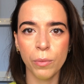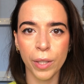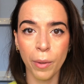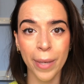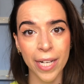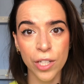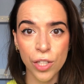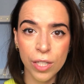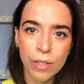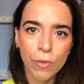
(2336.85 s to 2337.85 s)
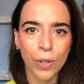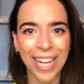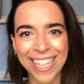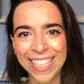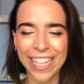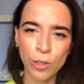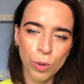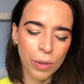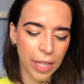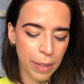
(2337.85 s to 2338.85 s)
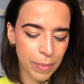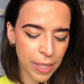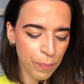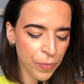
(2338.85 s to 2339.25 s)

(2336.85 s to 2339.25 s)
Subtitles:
recommendations for like natural lips.